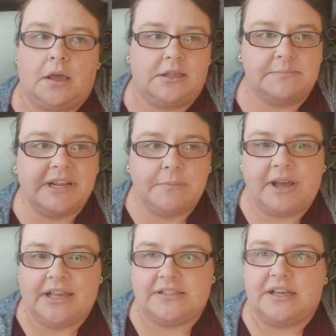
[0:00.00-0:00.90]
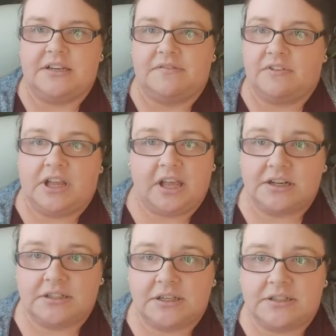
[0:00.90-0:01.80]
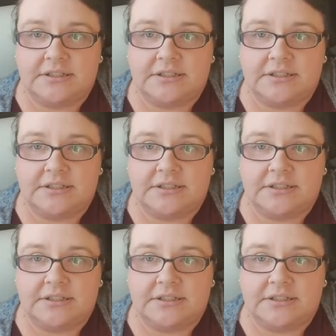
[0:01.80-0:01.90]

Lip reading: as many bags out of it. And